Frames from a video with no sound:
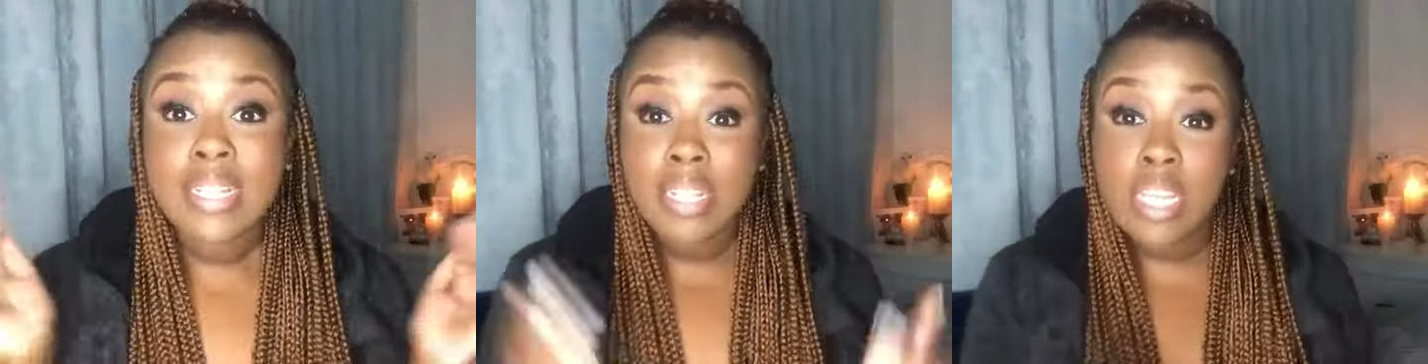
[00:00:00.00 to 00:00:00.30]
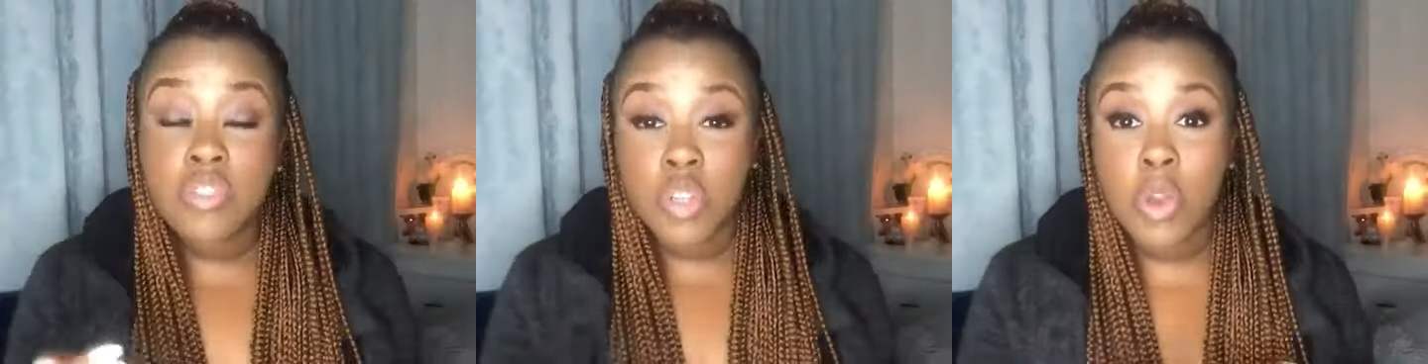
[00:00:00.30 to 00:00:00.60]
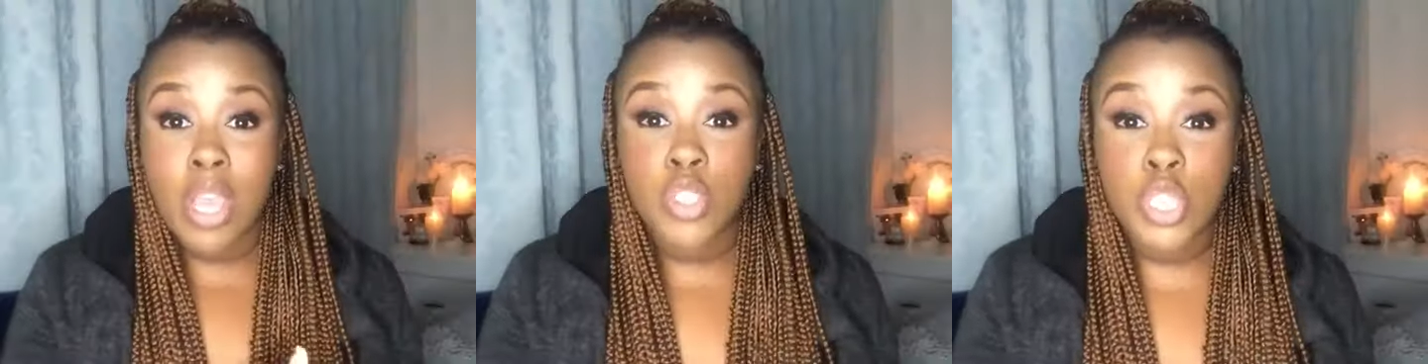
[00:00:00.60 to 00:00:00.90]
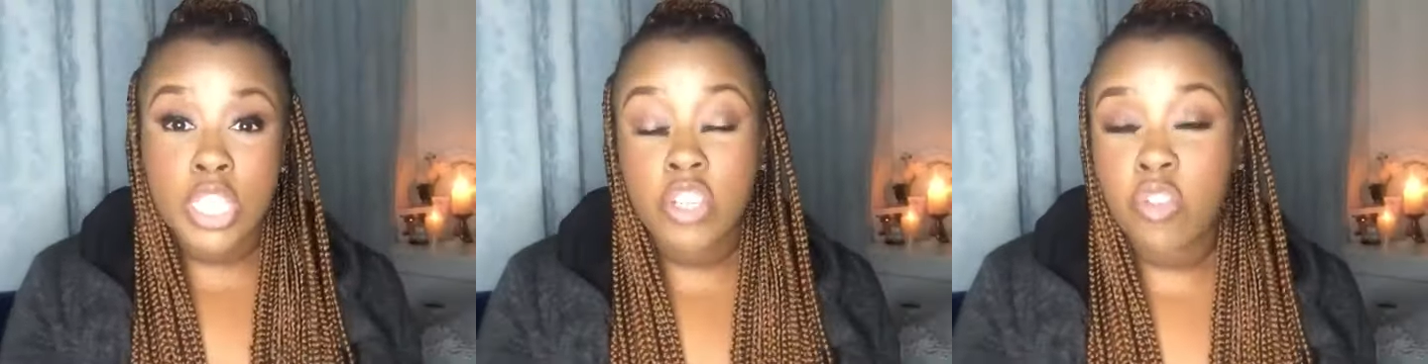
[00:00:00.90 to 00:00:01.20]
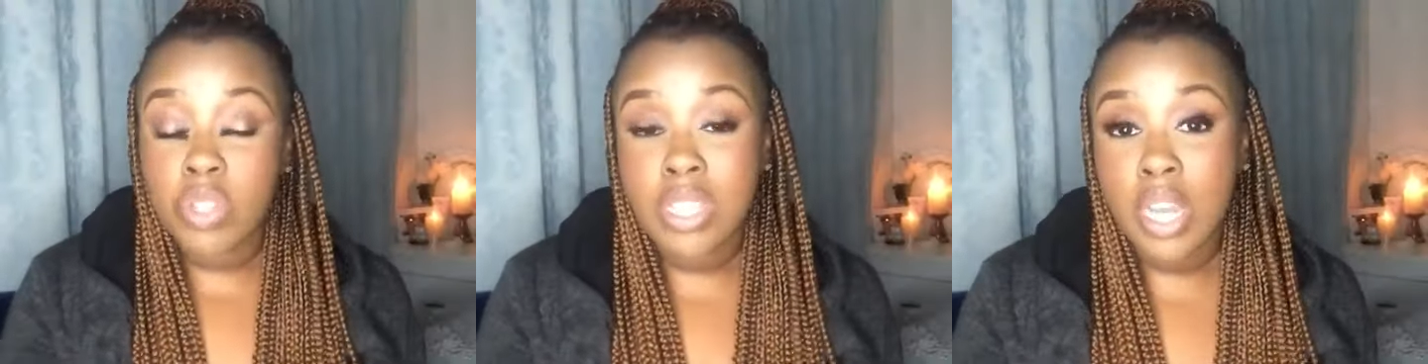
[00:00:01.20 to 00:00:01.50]
Today's video, as you can see
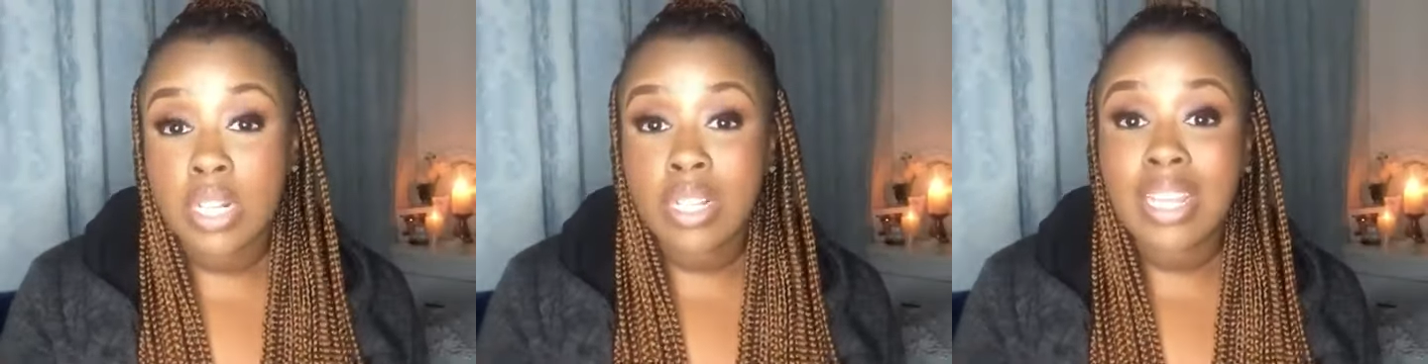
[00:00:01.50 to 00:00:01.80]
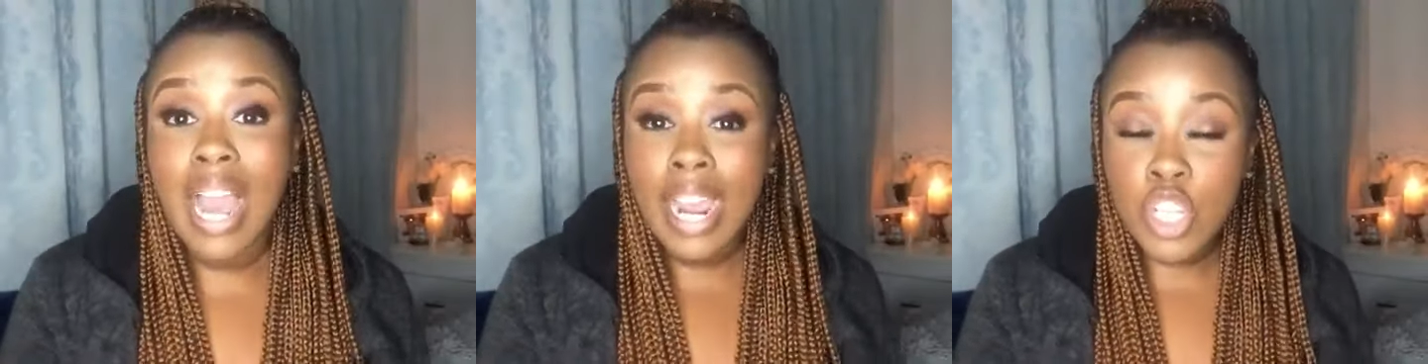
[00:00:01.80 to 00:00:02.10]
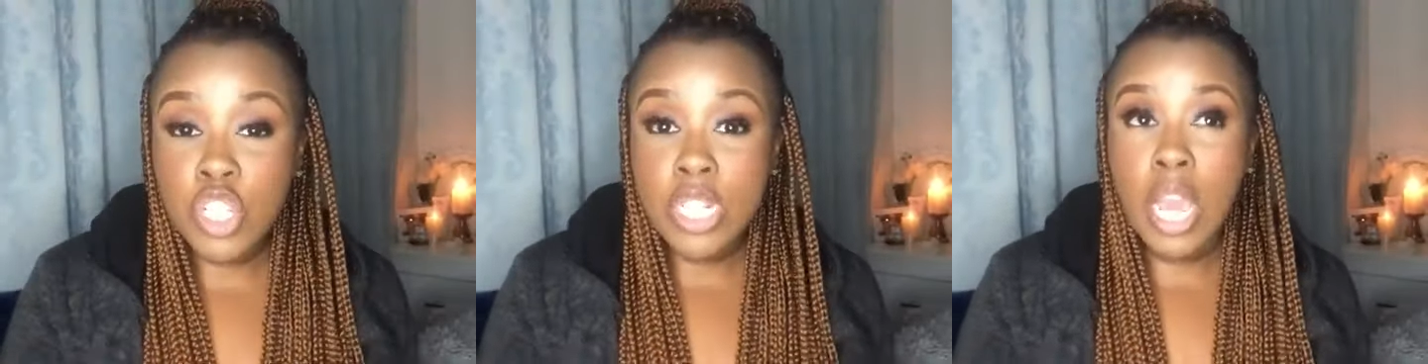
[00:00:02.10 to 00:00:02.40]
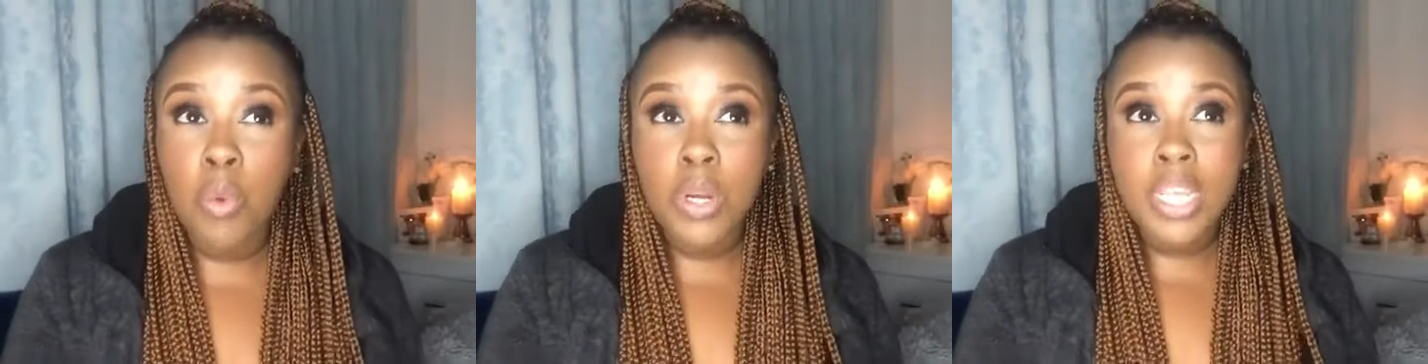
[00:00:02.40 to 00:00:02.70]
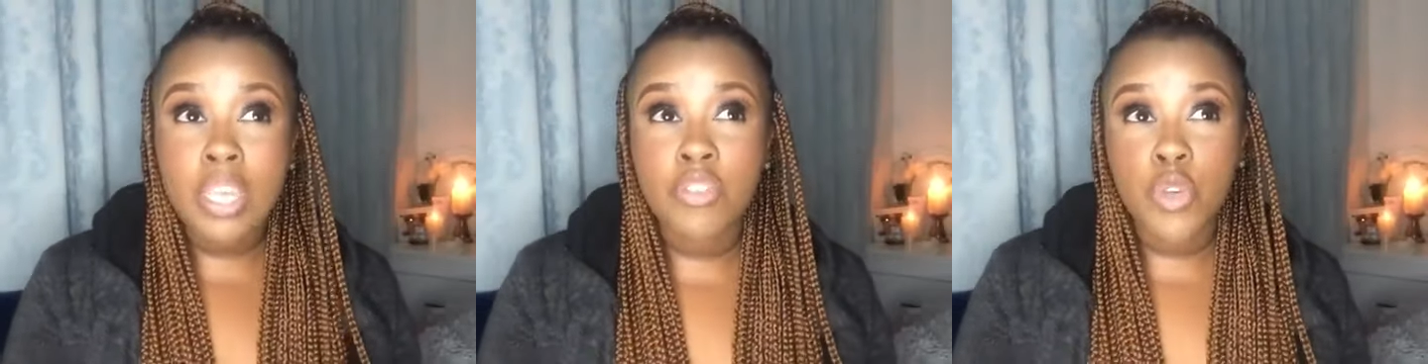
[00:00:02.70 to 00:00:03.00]
from the title, actually I want to
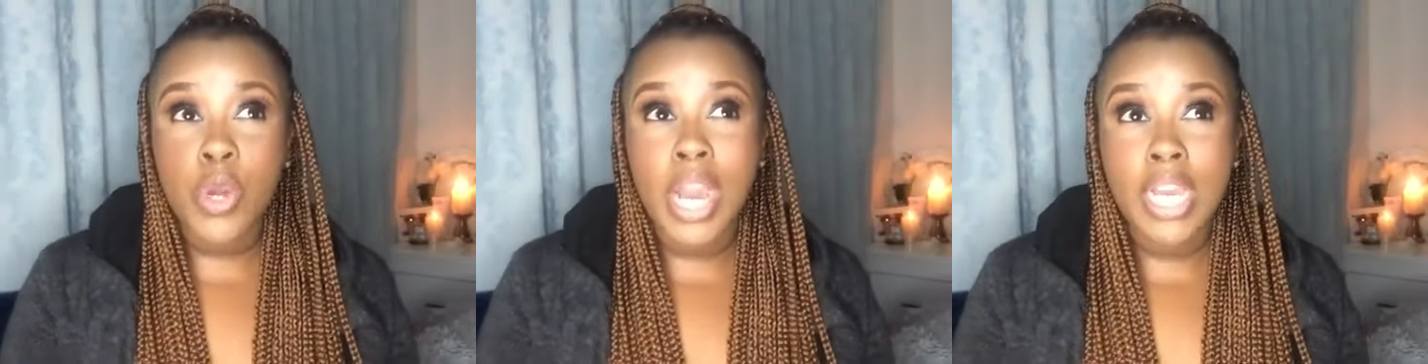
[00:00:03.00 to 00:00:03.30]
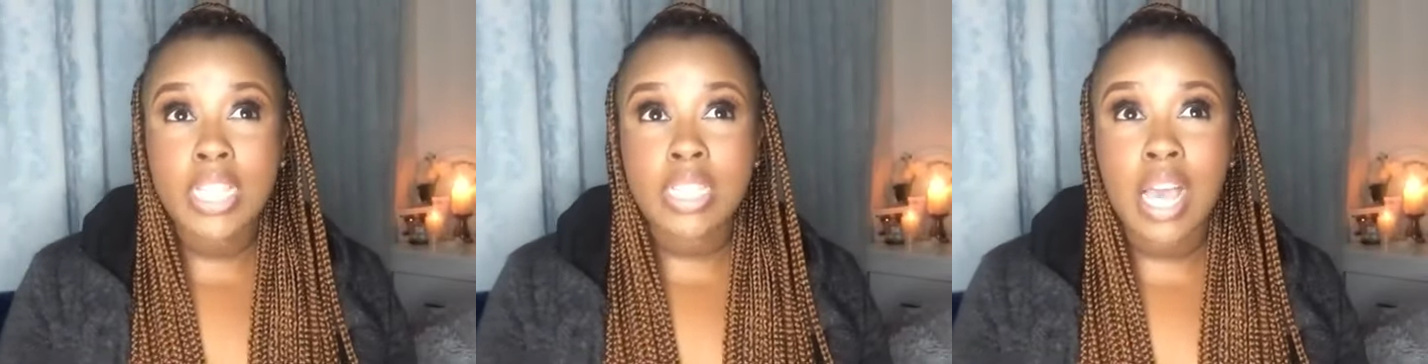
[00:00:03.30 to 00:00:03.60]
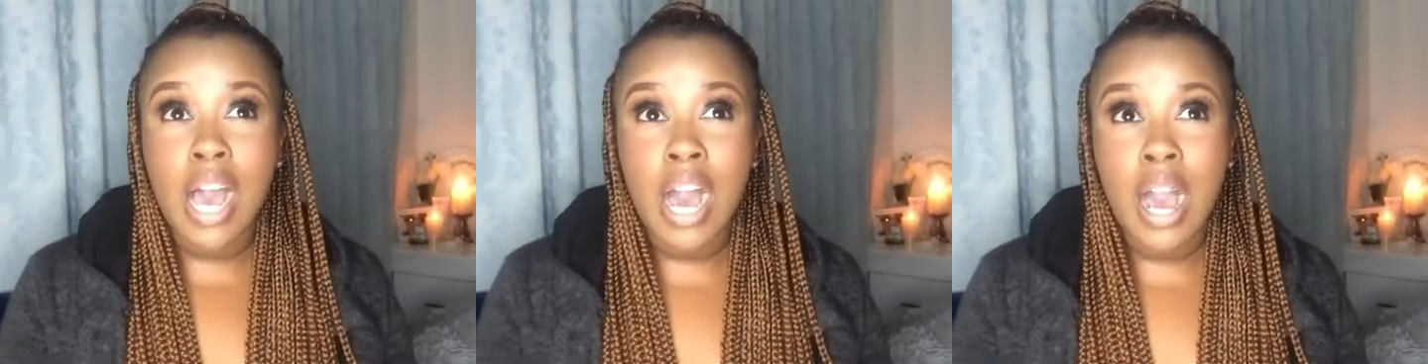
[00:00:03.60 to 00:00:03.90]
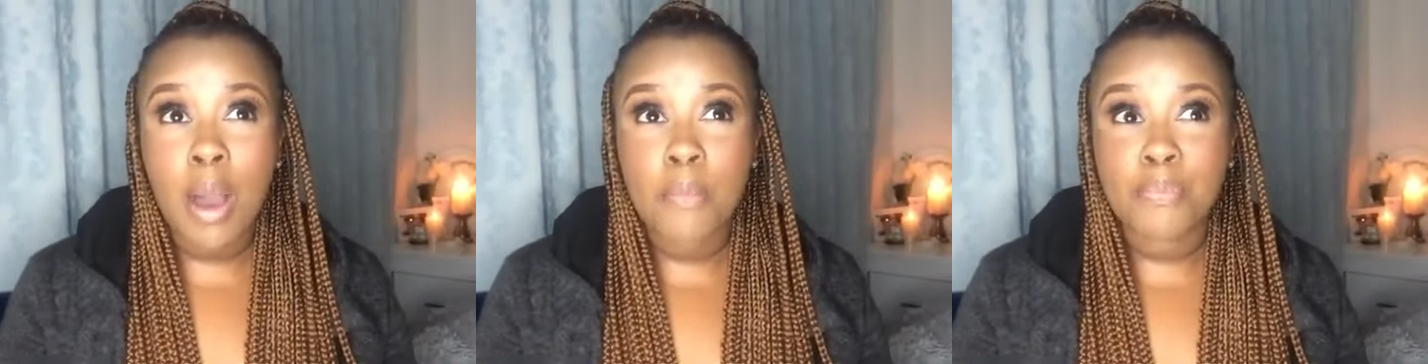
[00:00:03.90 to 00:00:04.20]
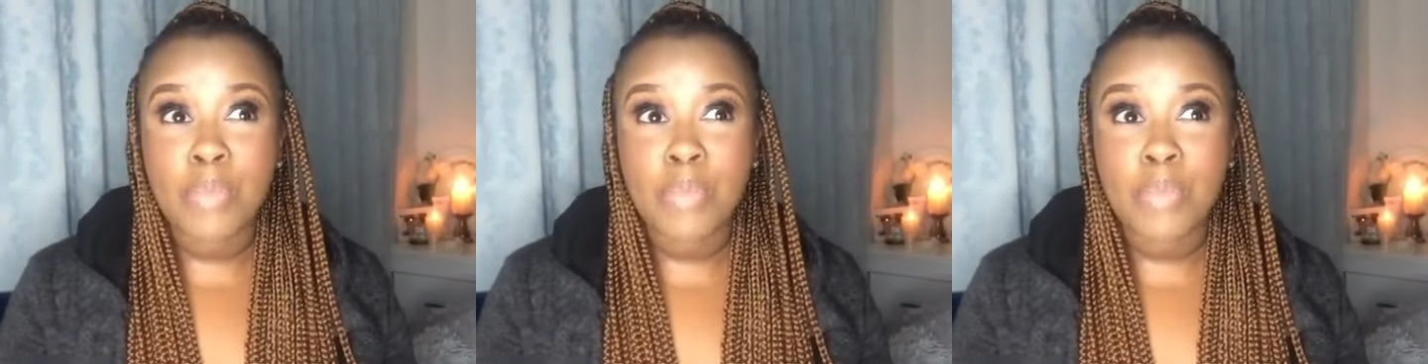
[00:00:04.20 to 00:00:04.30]
give you guys a